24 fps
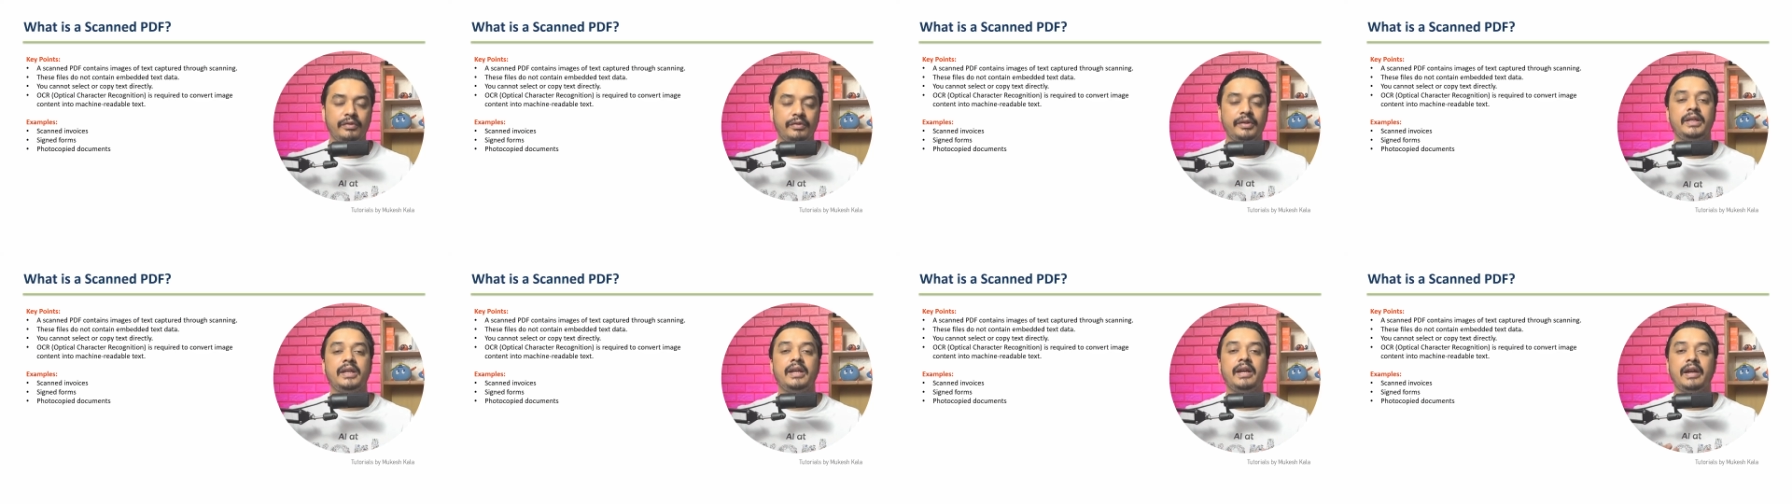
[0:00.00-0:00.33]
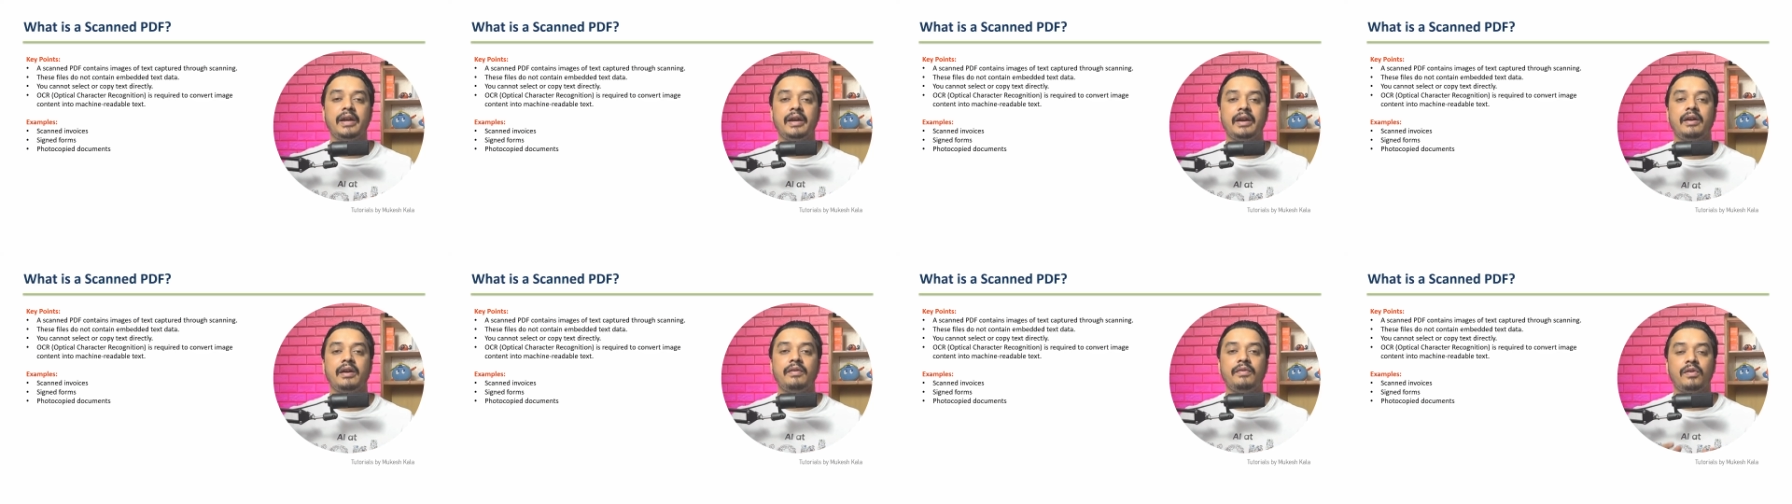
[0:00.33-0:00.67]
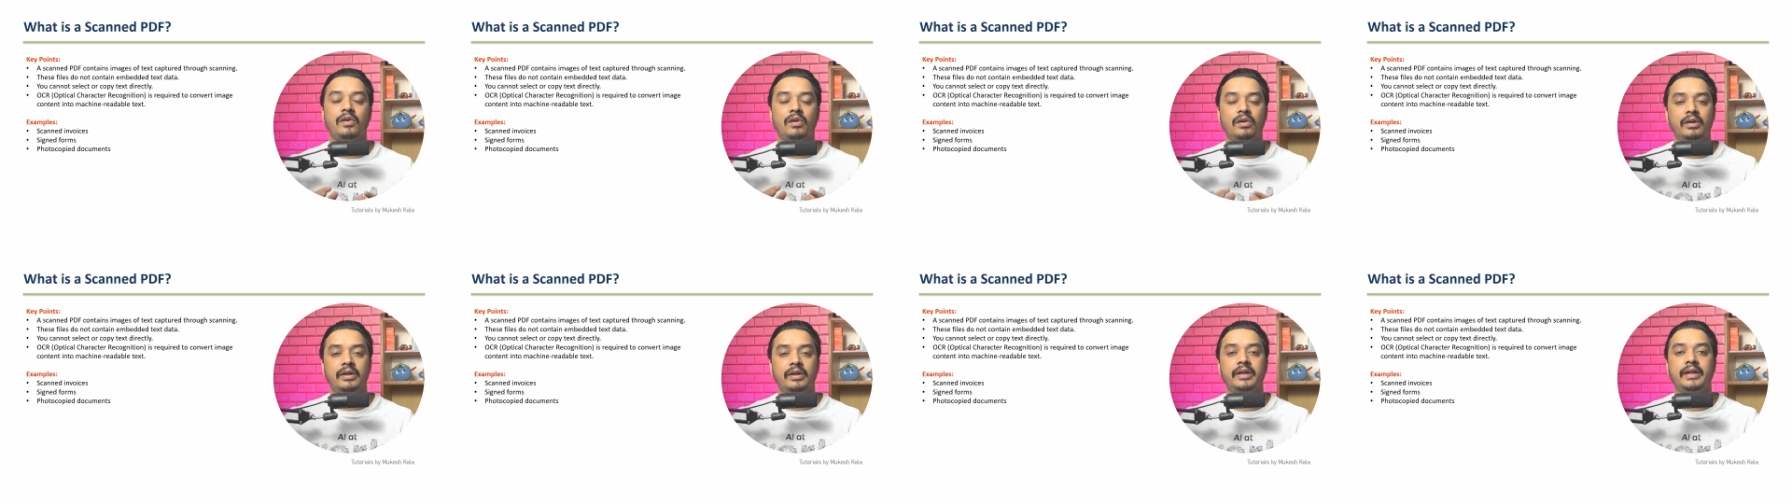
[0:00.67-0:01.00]
We have
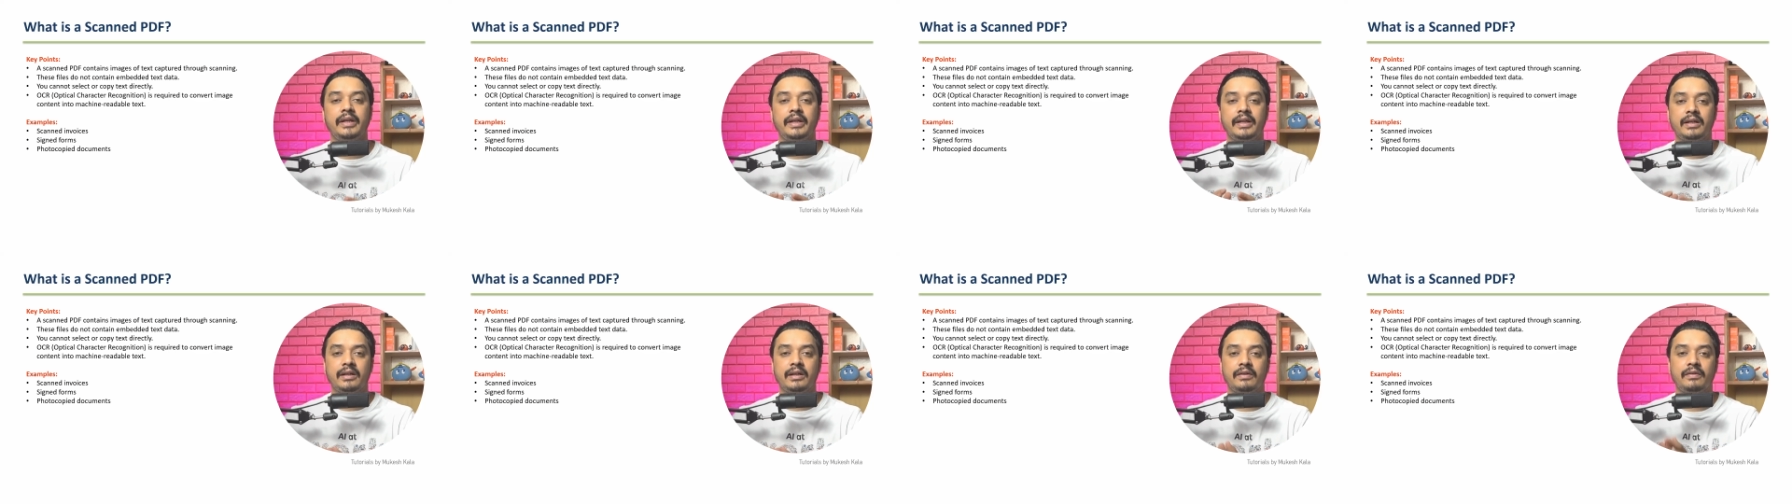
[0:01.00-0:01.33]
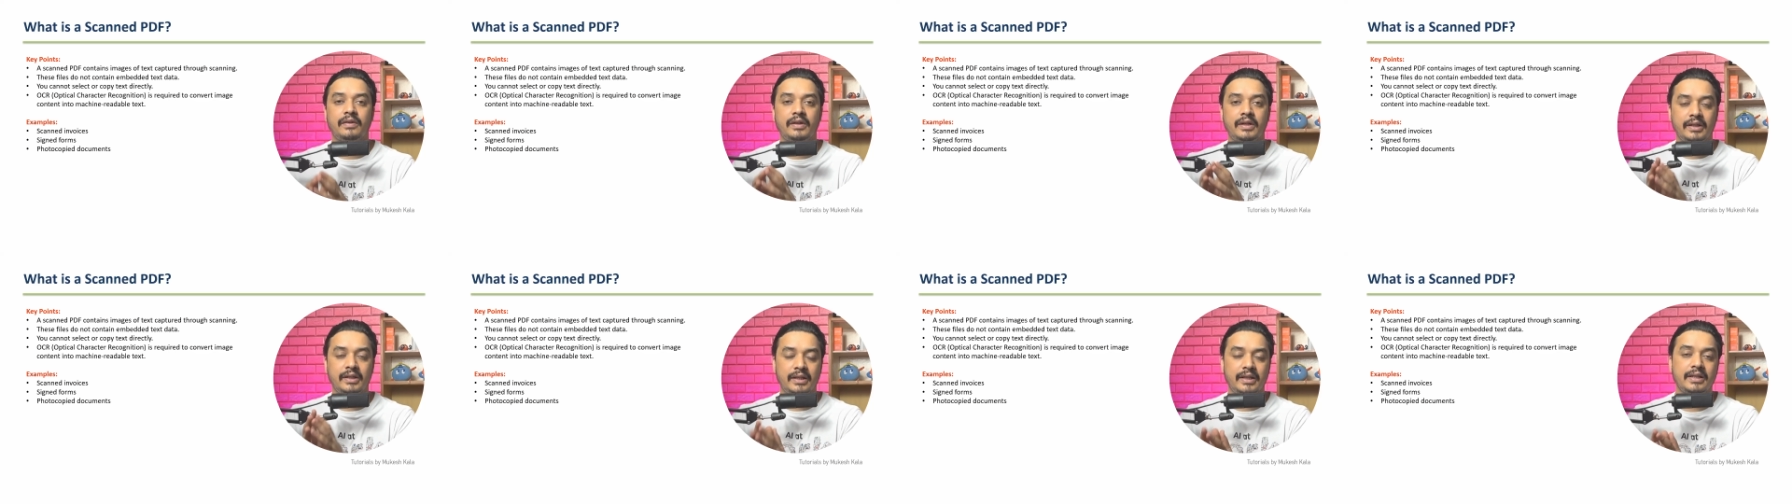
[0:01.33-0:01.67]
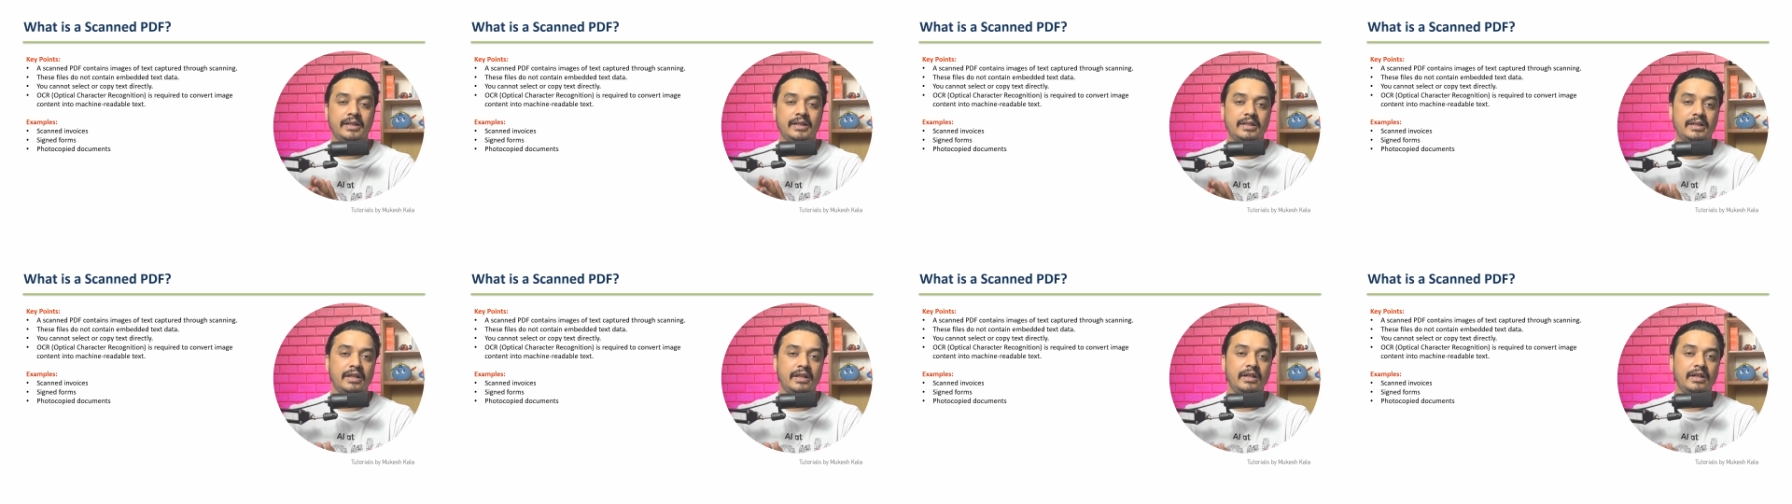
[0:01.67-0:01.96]
already covered this